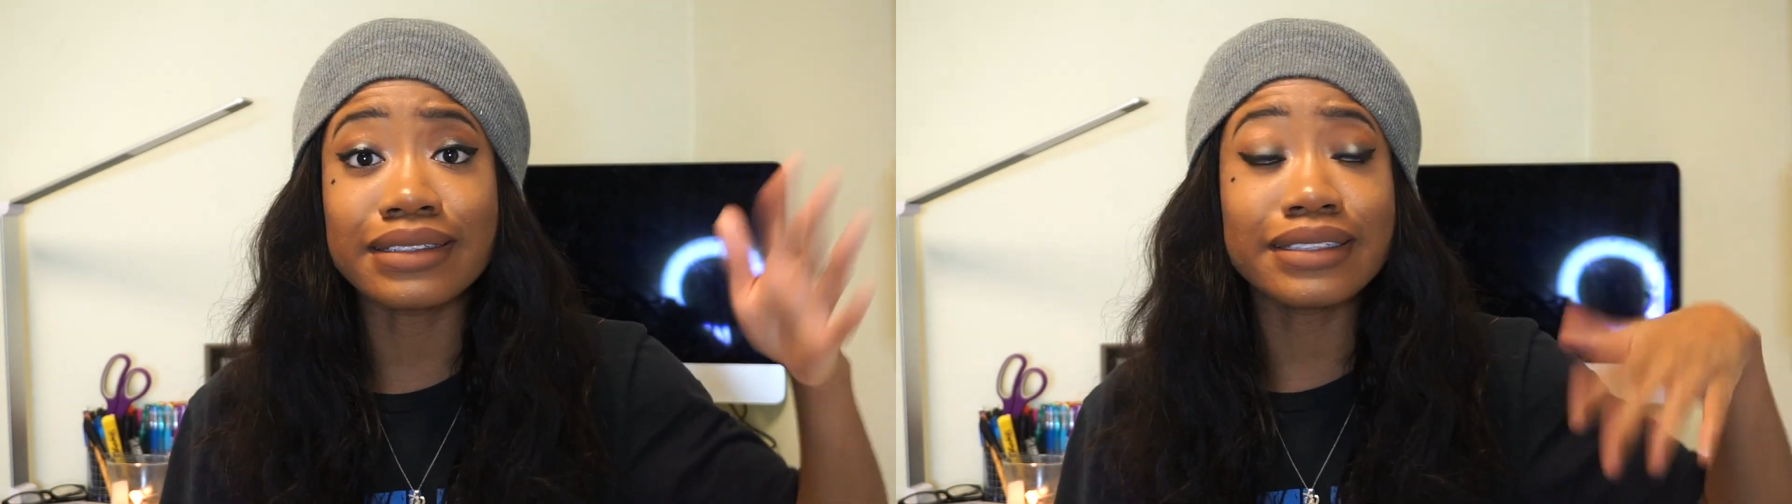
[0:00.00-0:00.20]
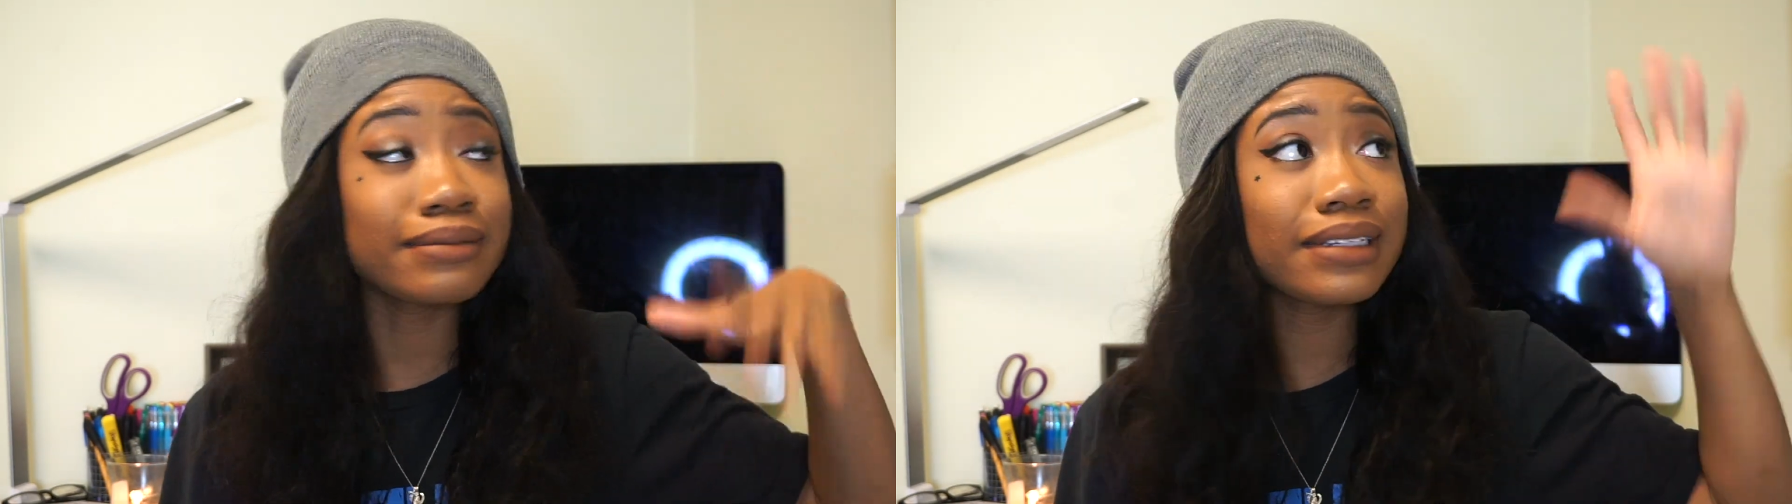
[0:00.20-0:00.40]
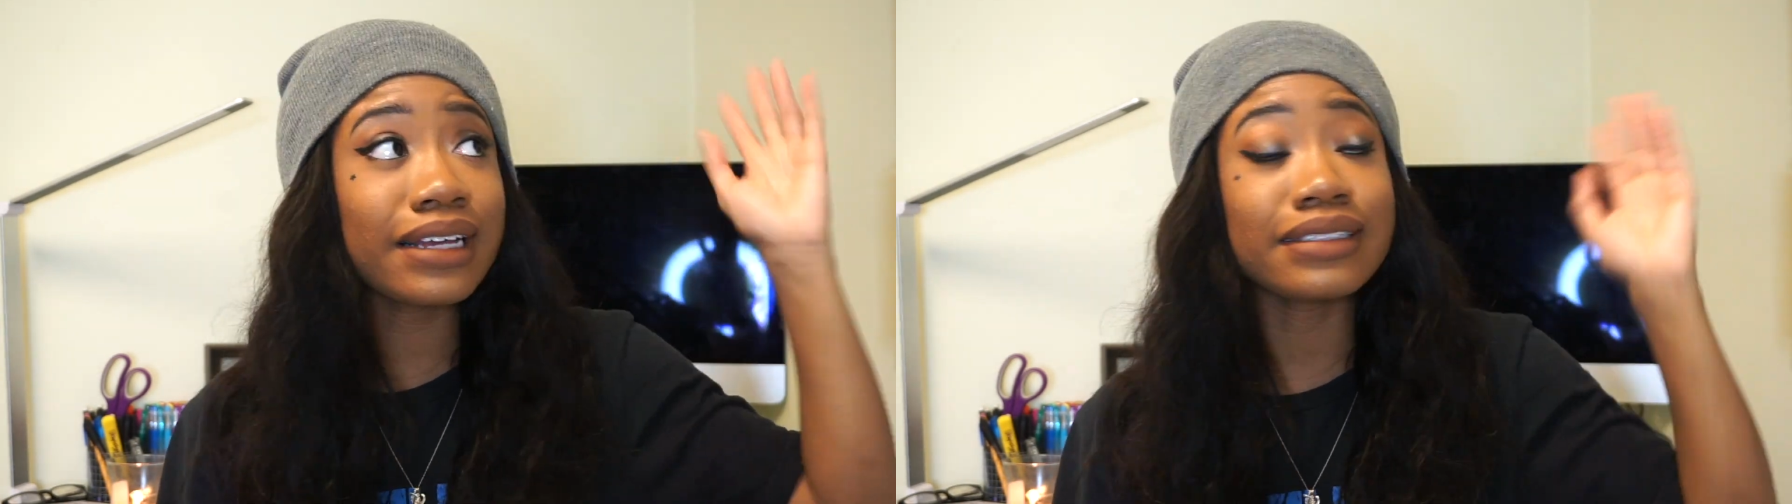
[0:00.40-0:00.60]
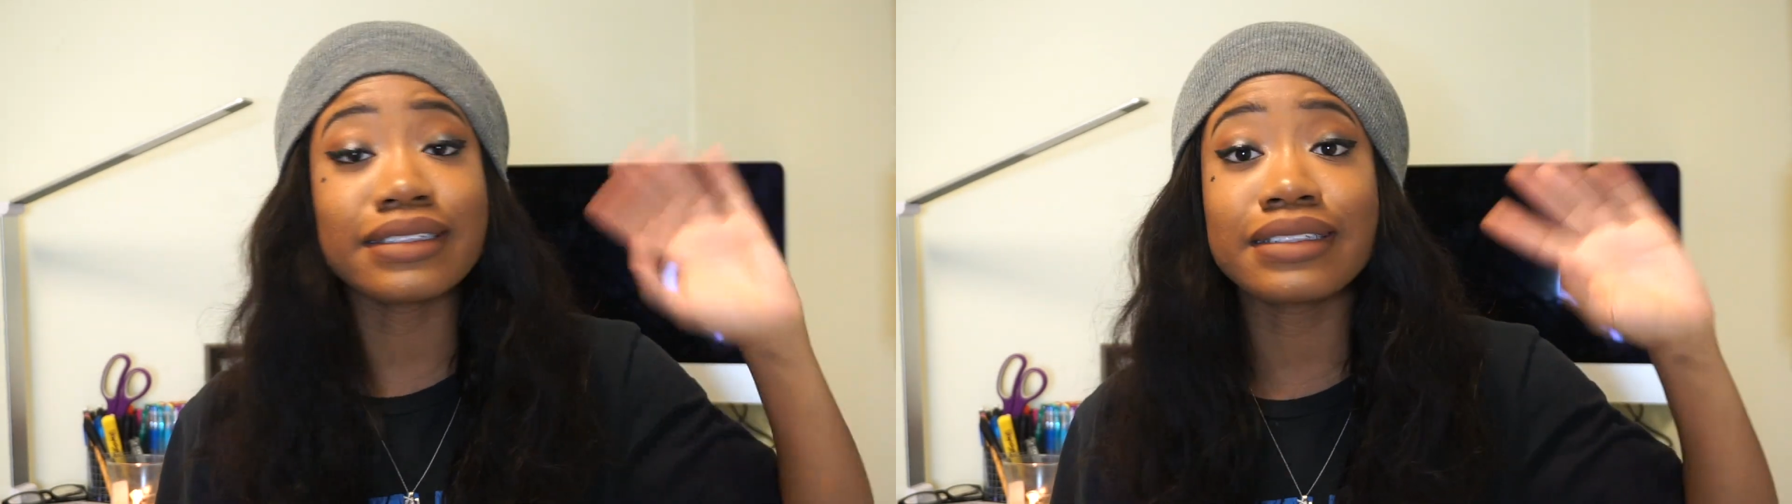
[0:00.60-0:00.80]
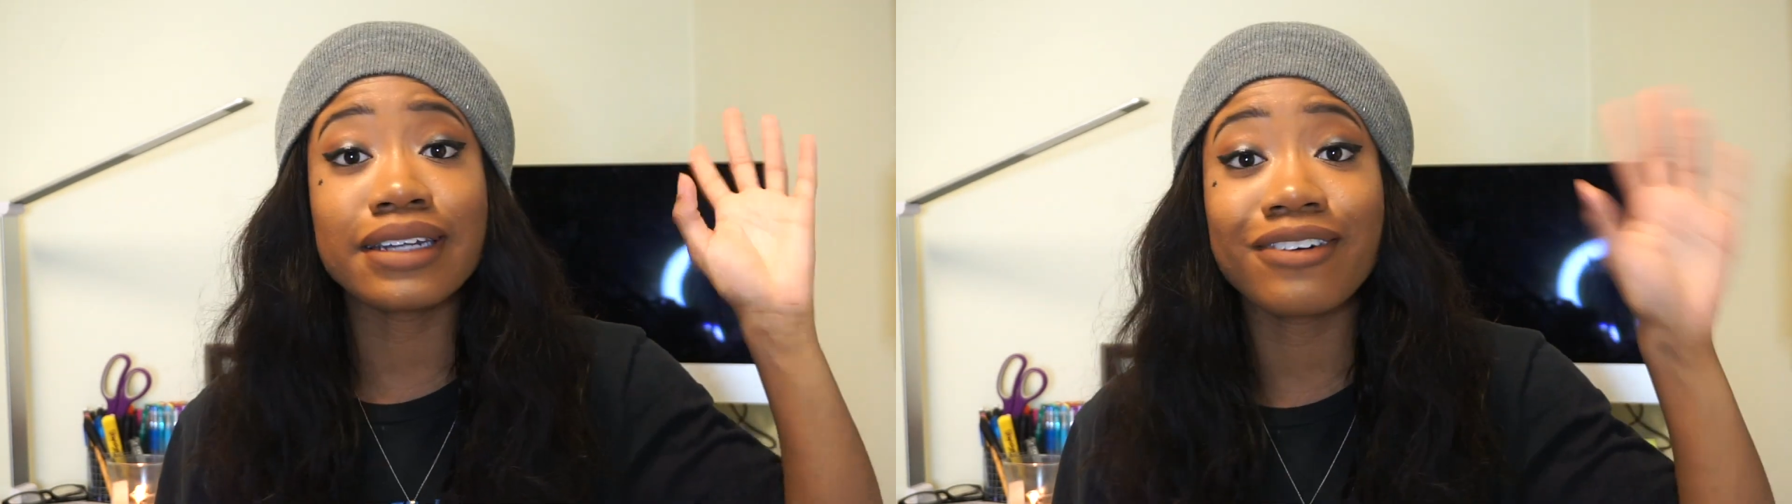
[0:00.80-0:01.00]
just to
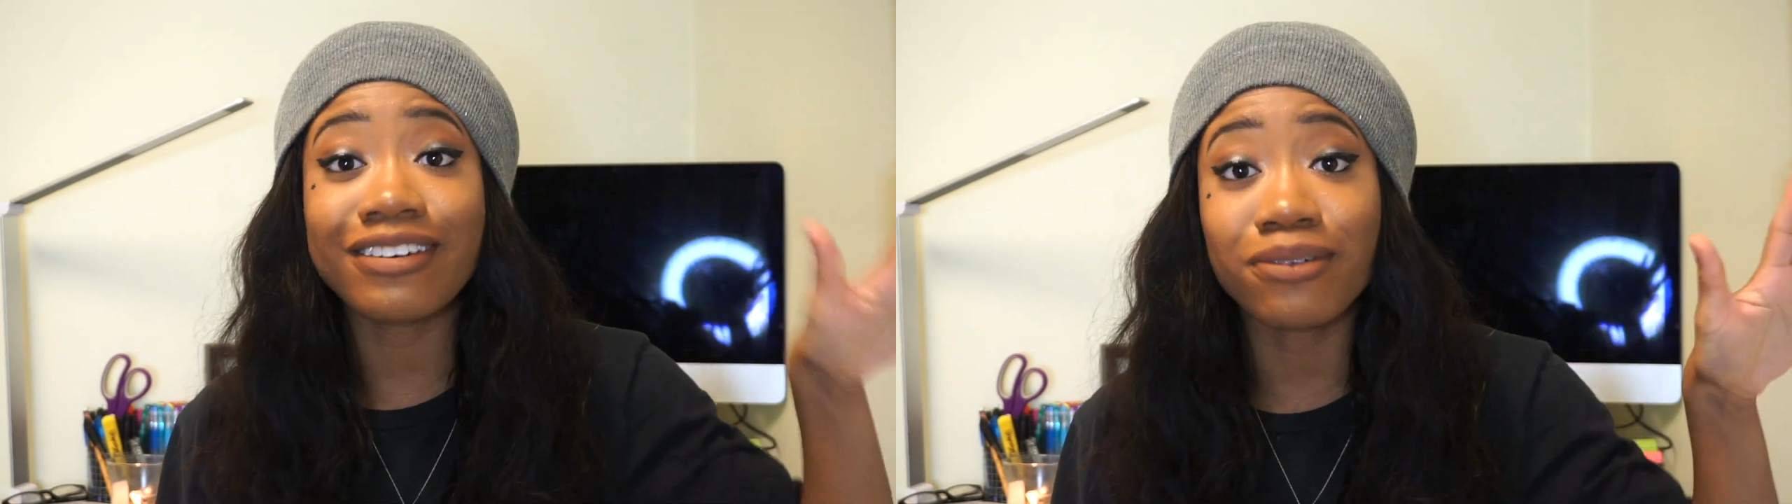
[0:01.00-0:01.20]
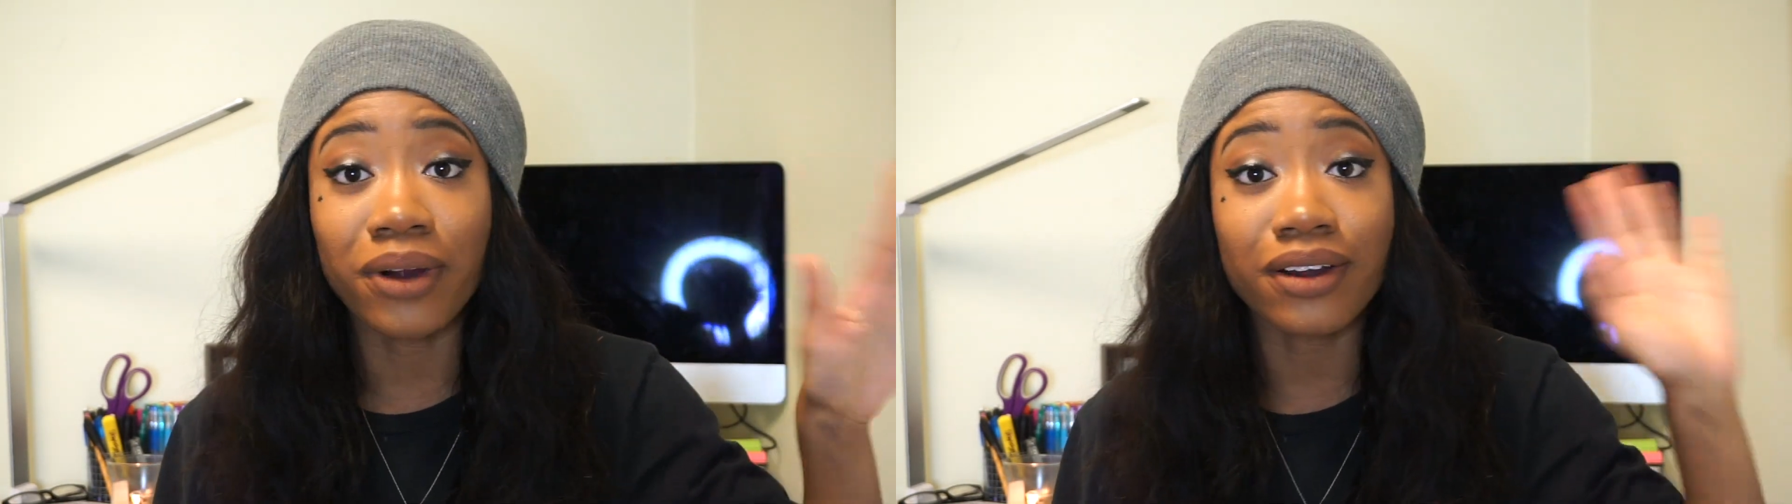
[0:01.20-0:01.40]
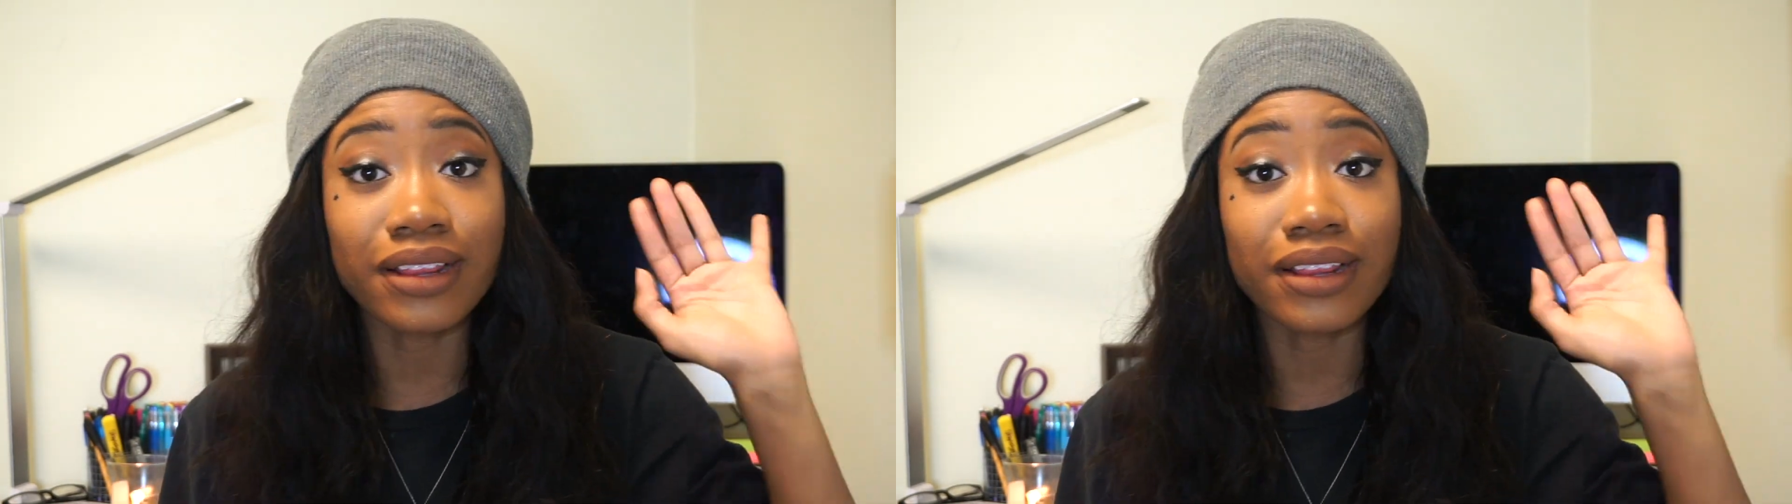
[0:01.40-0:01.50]
get away from work.